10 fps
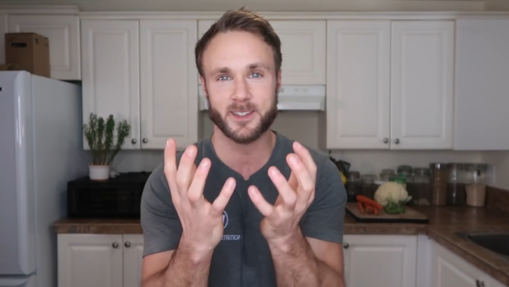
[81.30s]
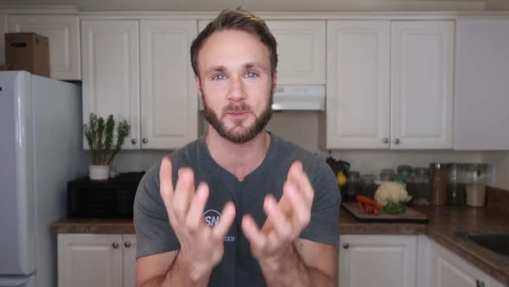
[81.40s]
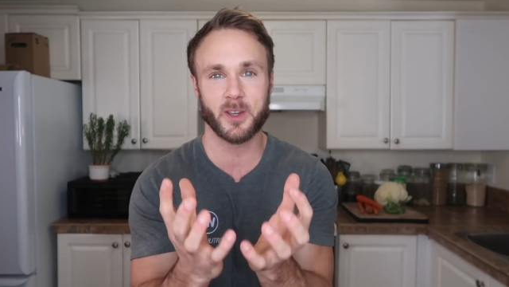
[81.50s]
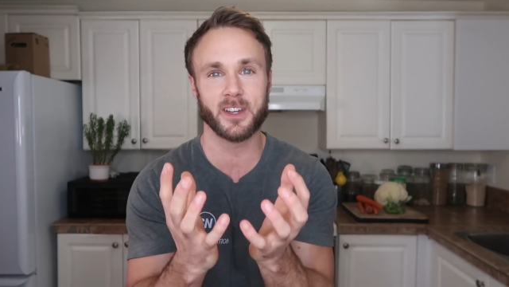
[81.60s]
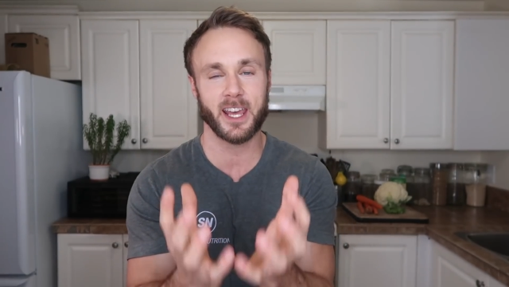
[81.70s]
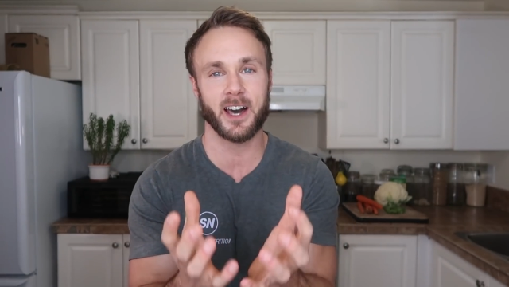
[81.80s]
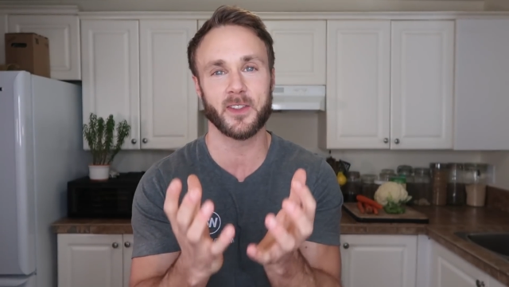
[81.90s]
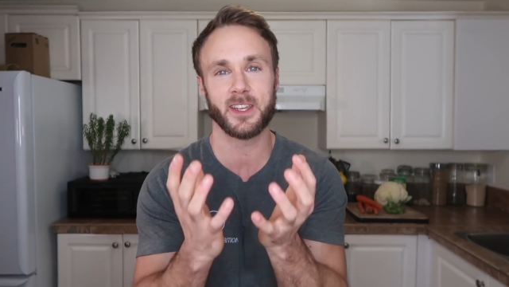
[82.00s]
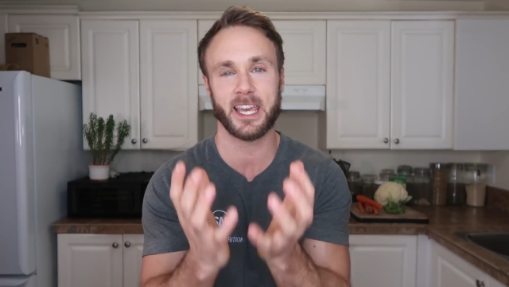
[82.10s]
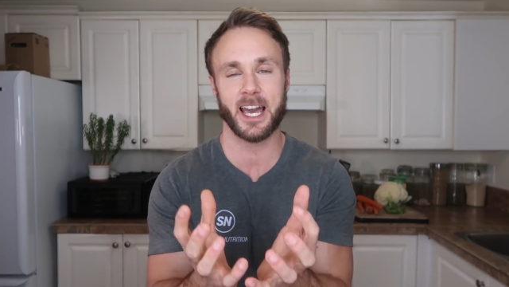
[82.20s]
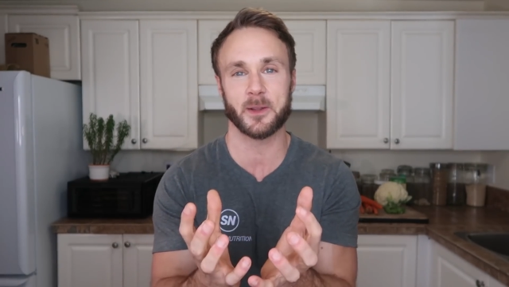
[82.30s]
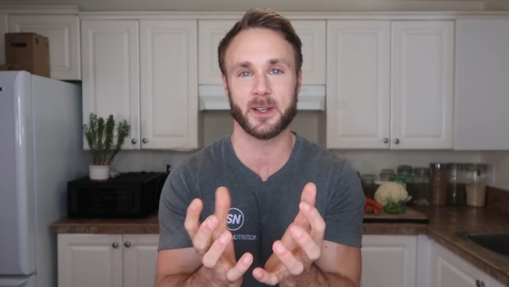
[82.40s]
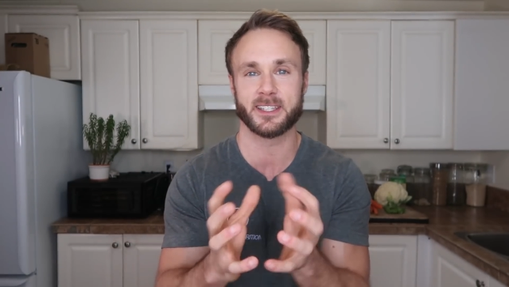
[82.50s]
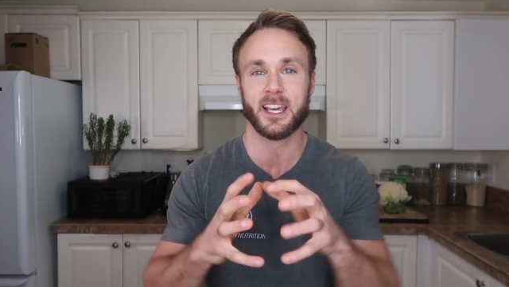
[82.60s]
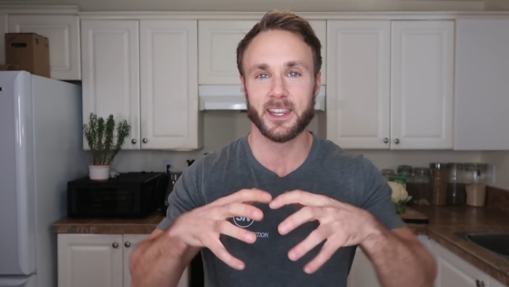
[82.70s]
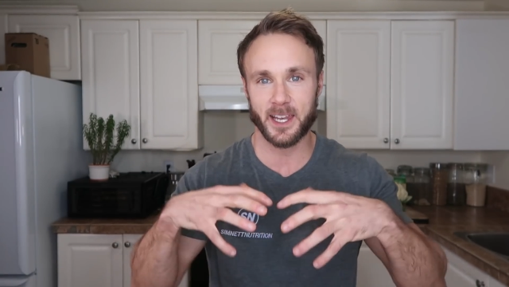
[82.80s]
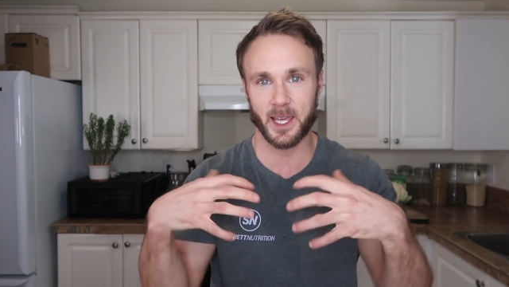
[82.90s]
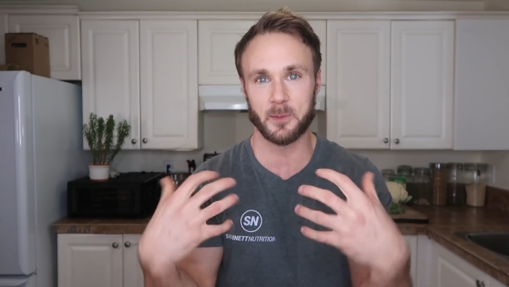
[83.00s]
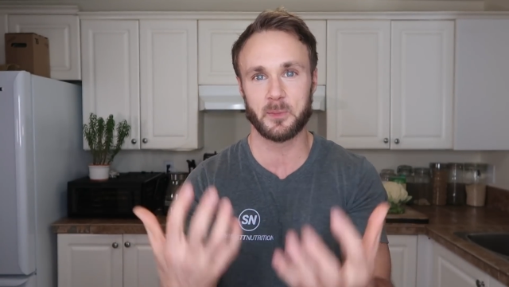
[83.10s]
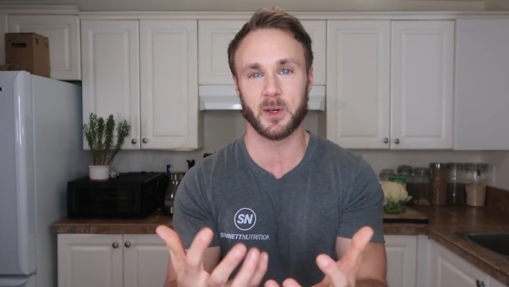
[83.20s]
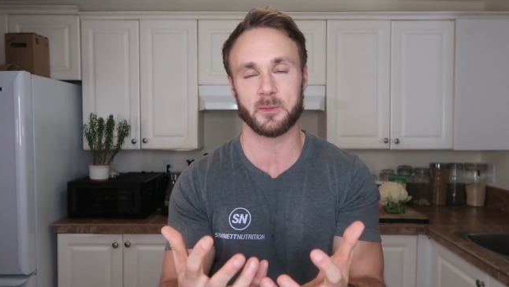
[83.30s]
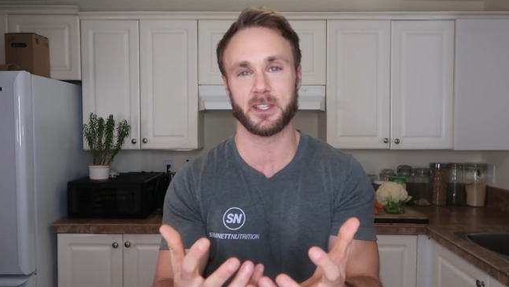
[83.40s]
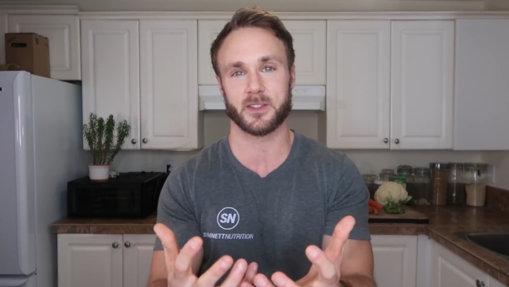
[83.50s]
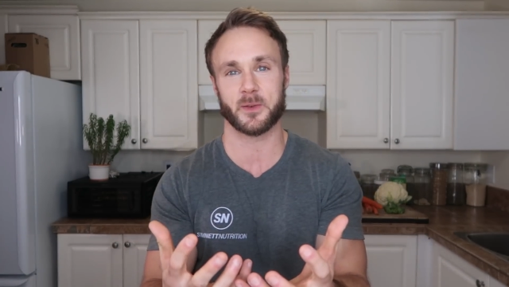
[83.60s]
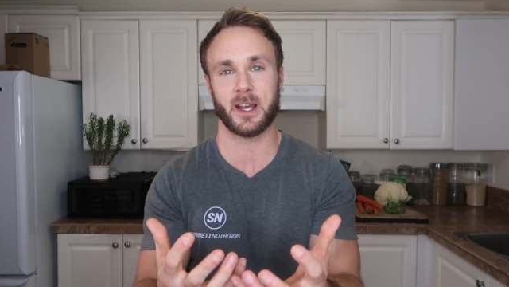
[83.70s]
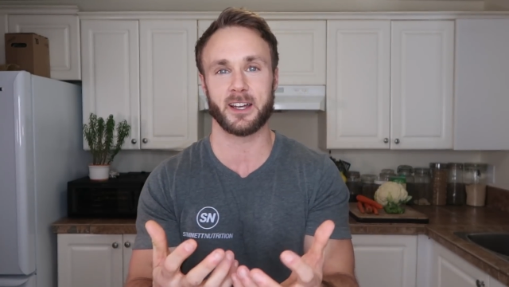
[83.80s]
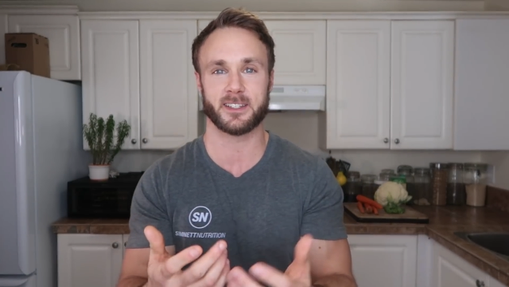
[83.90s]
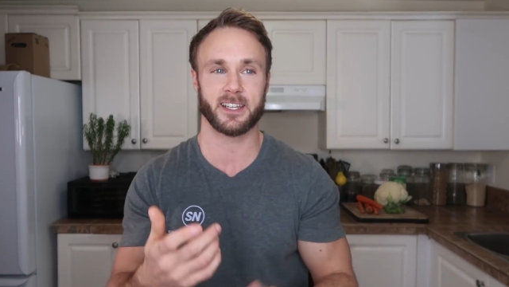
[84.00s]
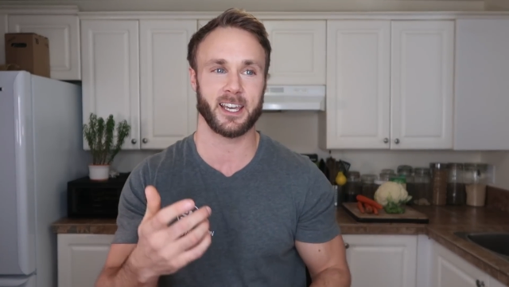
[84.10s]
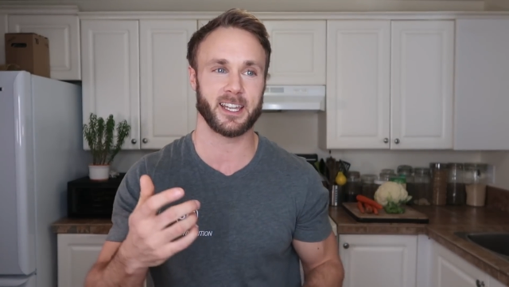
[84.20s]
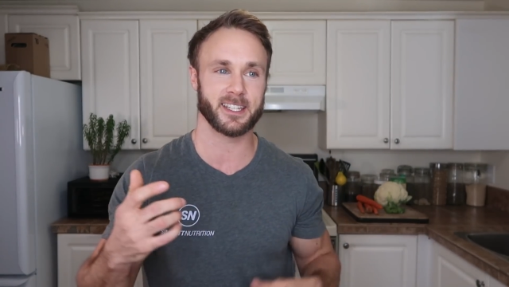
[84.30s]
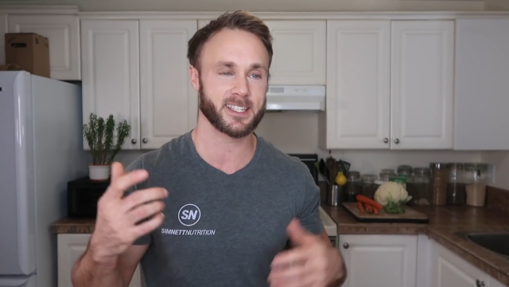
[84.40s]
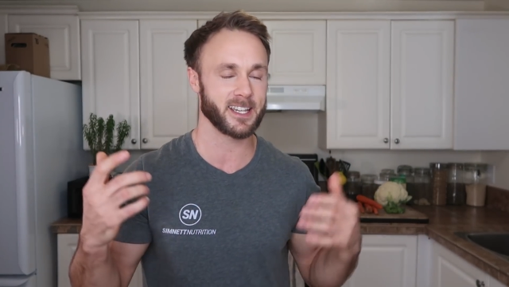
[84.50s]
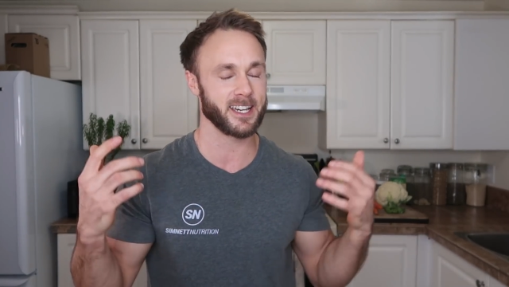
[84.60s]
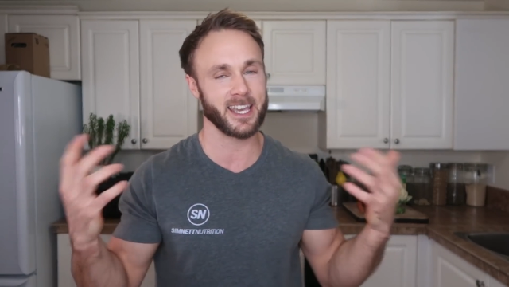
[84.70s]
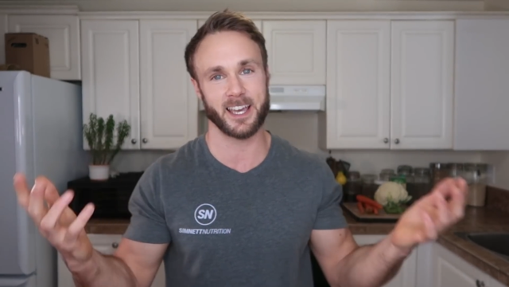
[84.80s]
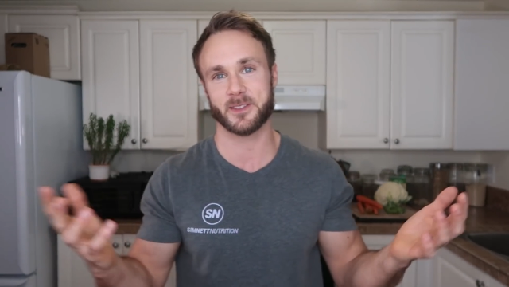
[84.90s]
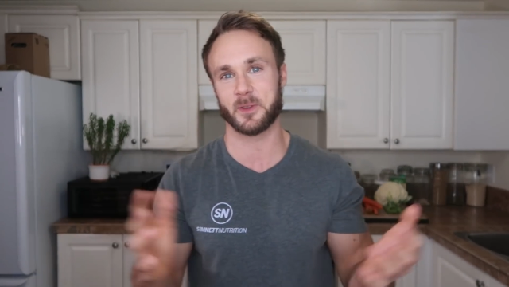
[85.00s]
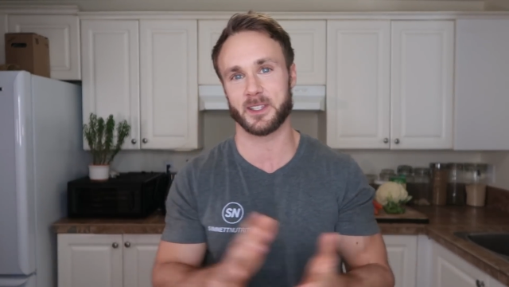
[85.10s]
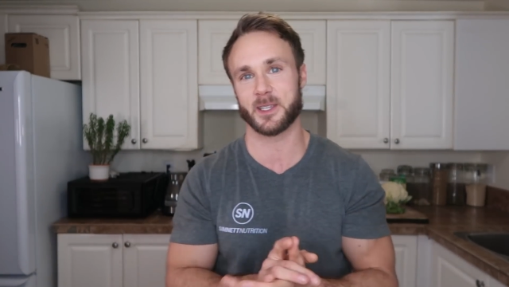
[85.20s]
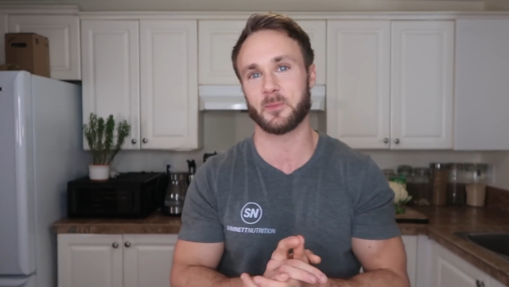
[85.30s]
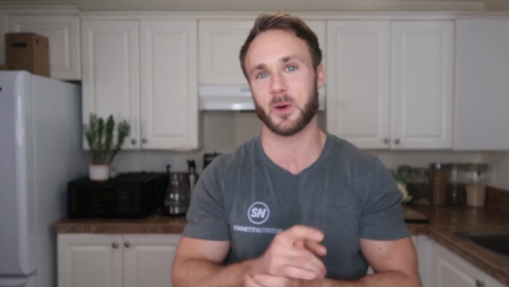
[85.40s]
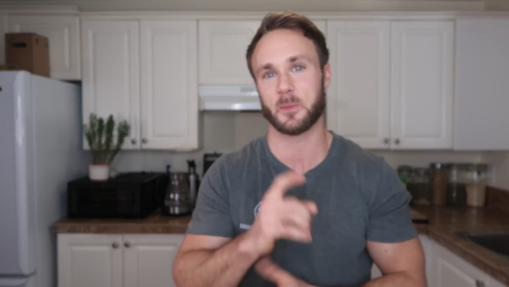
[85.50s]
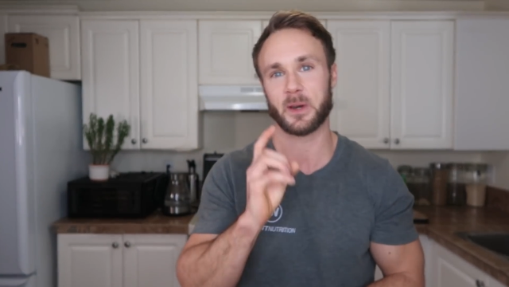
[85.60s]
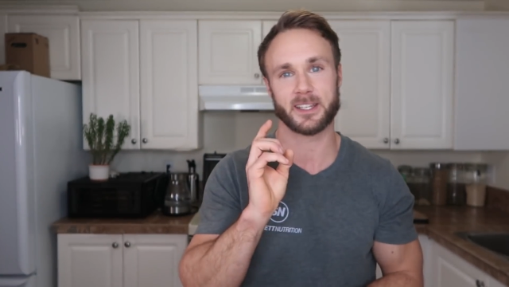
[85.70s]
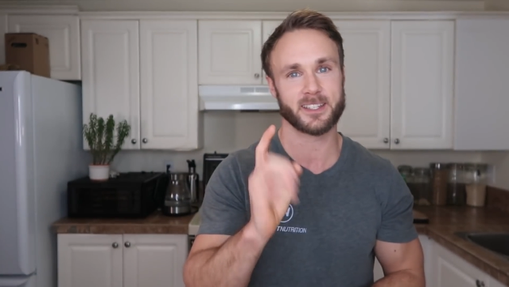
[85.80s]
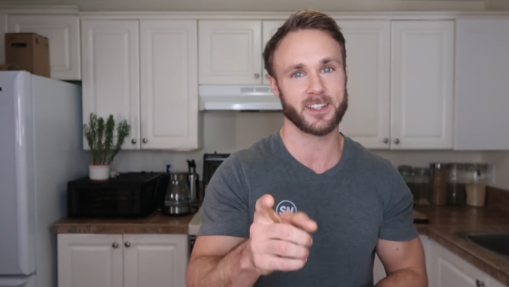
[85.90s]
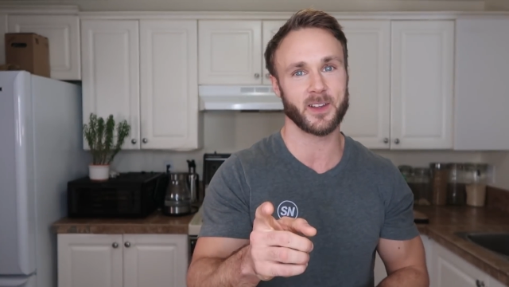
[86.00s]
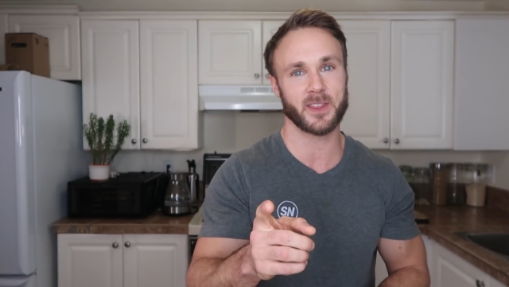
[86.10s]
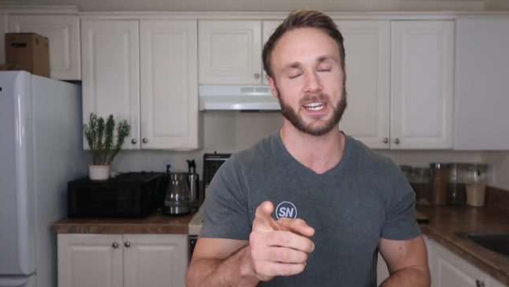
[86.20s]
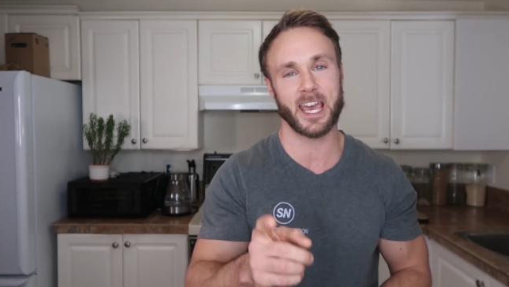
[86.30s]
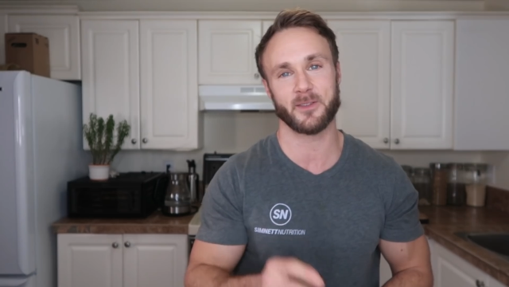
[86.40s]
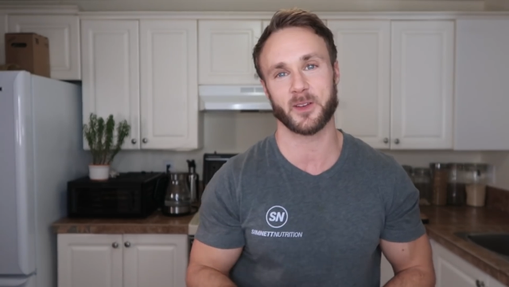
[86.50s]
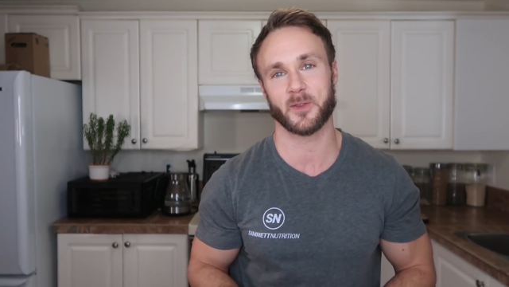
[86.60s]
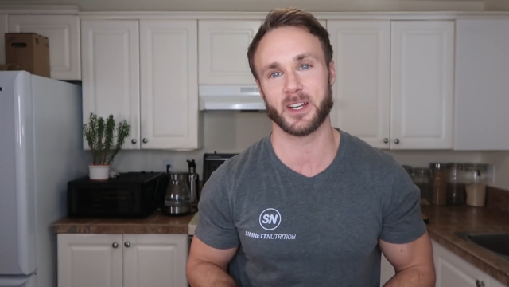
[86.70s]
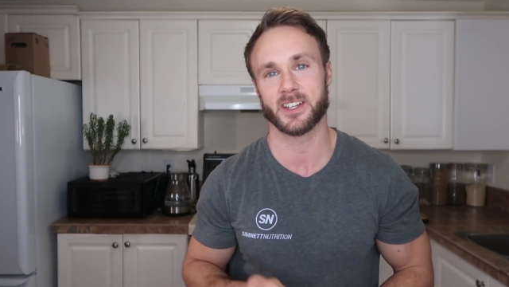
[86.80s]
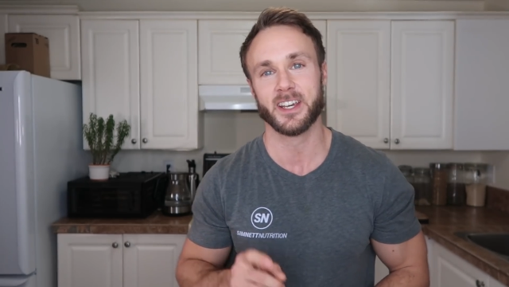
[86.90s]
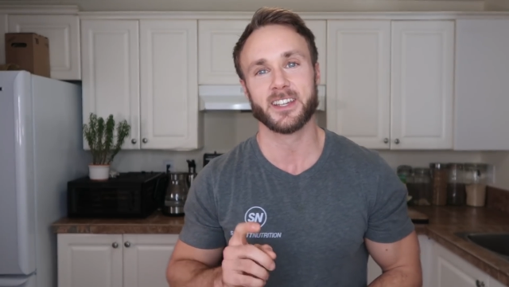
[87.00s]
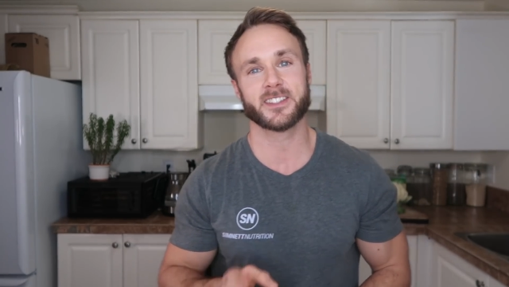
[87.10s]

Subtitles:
some good healthy calories that I can build meals around. And yeah, it's really simple, but a good thing to have in the fridge.